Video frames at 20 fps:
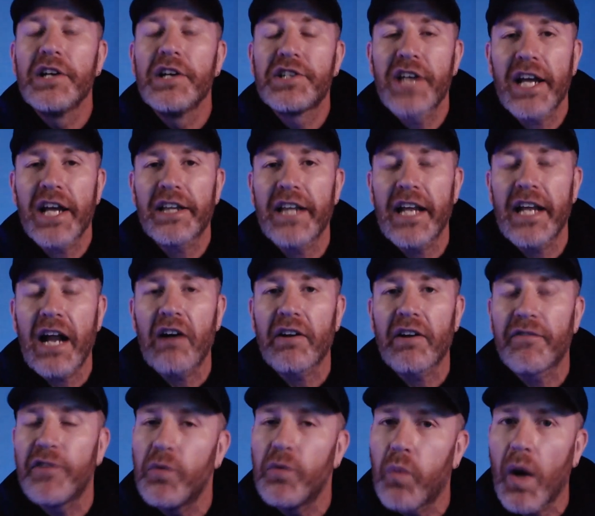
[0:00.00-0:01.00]
Check that
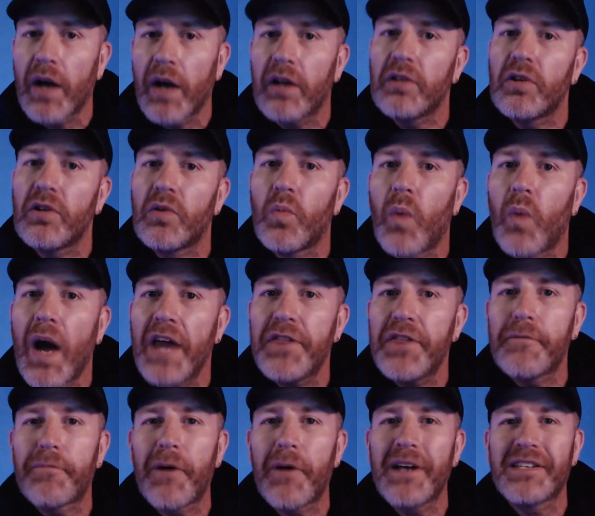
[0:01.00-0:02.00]
out if you want to learn why
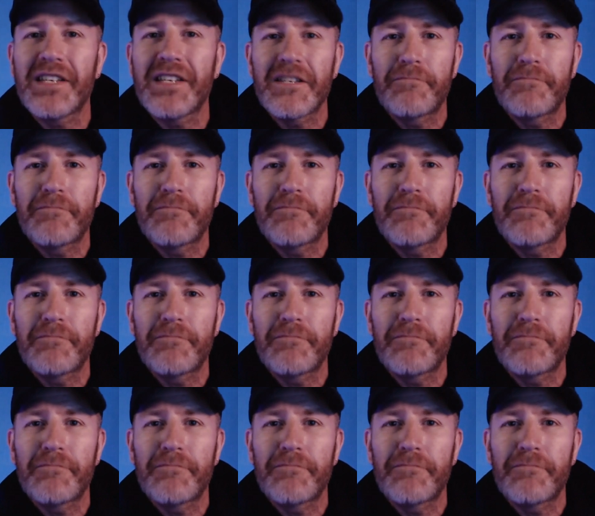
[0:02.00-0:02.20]
the price